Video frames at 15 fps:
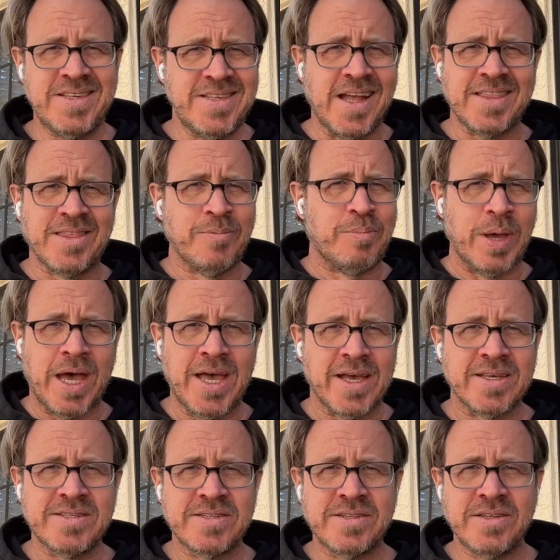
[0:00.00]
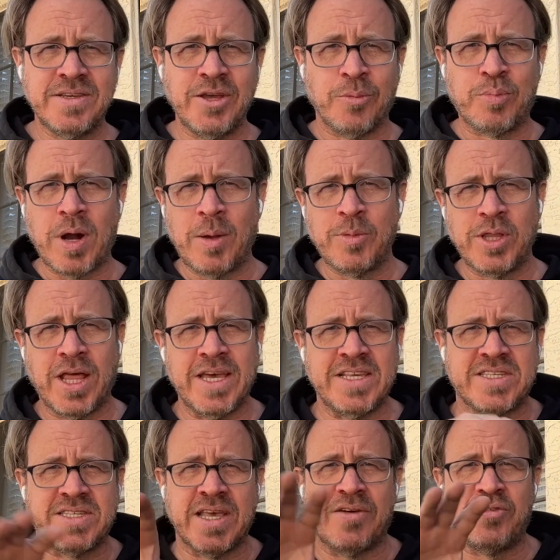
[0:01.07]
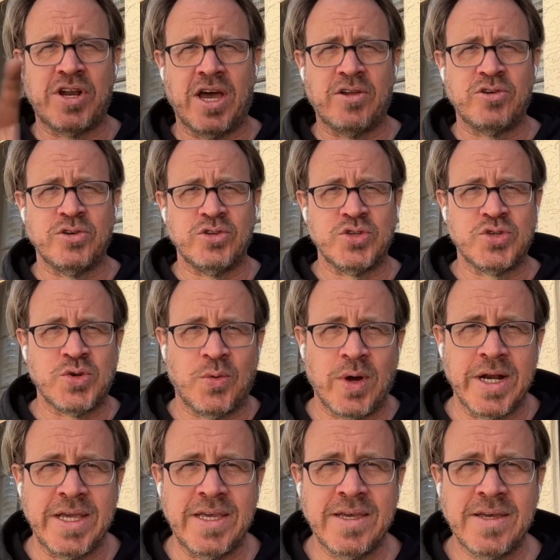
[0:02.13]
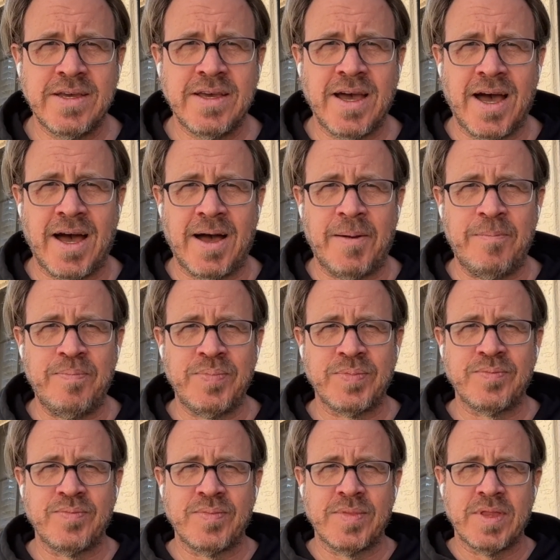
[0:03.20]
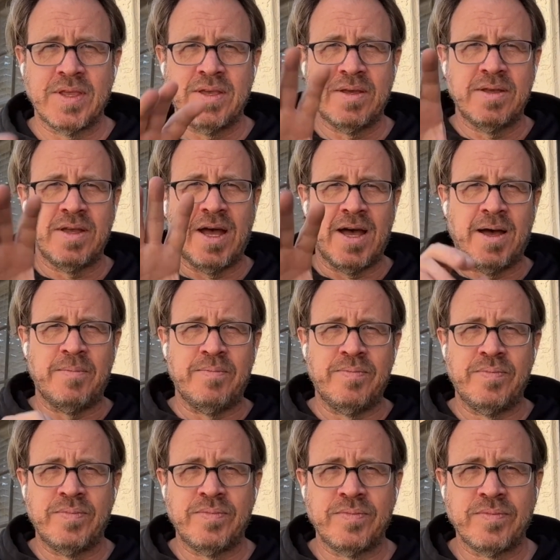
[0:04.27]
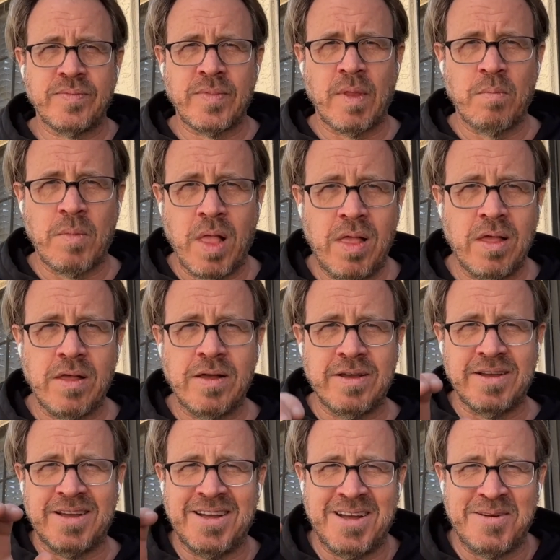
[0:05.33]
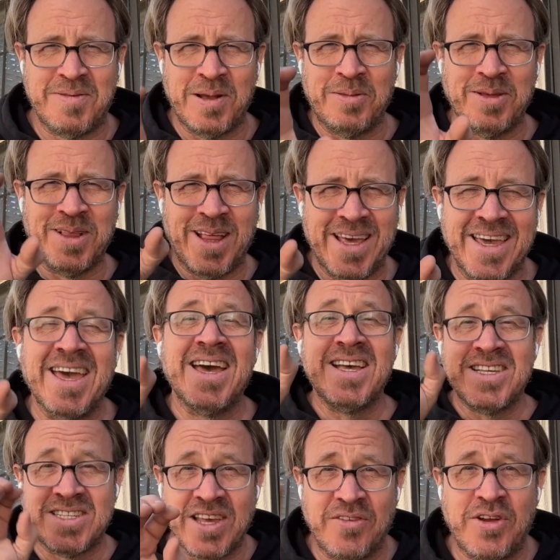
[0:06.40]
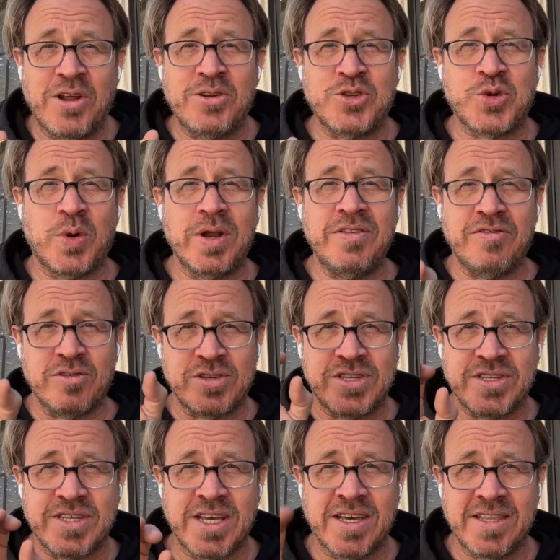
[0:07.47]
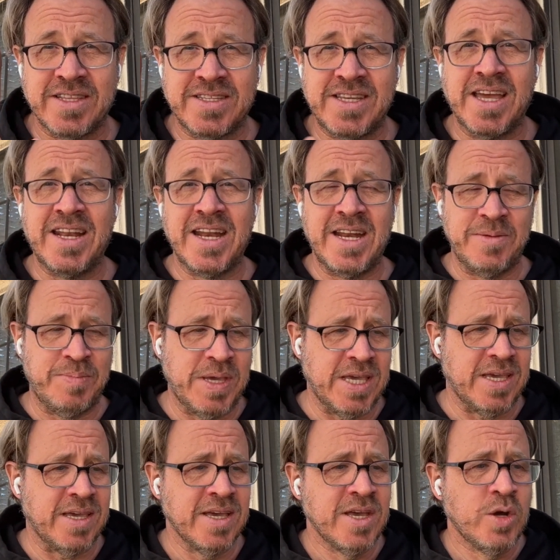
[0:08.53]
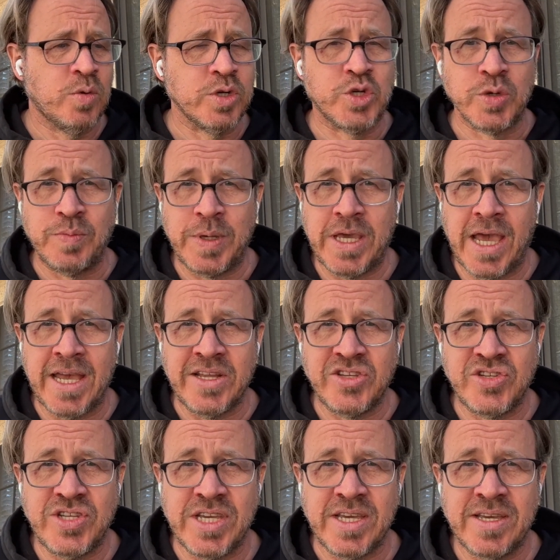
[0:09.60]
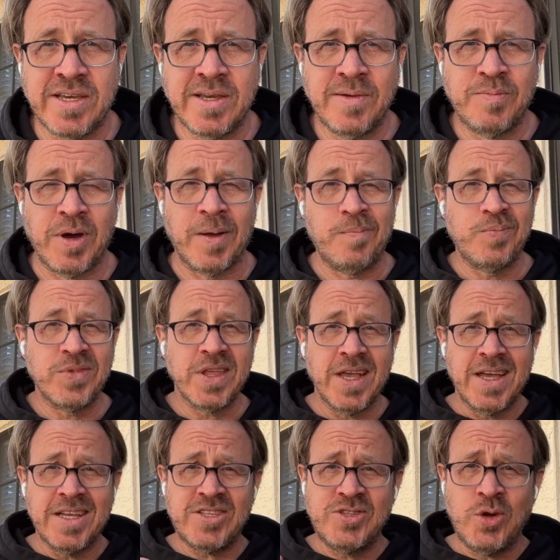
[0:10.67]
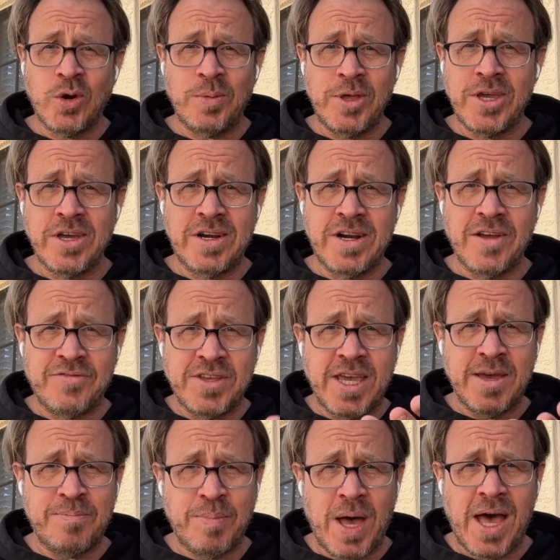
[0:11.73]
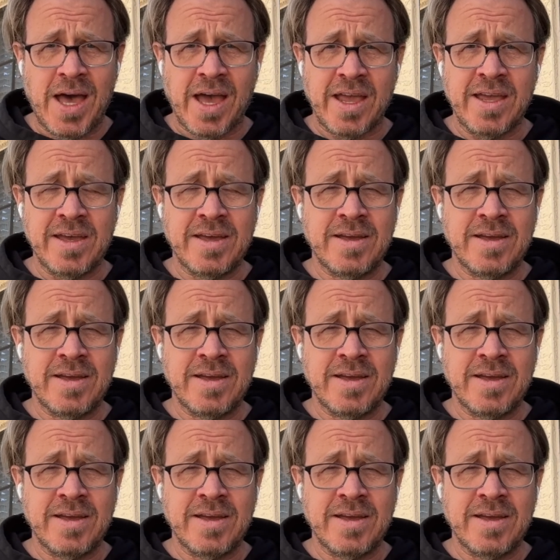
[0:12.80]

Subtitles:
it's not the best. Probably like 720, um, um, but probably like 720 versus the 1080p, which would be HD. But it's normally good enough to get by.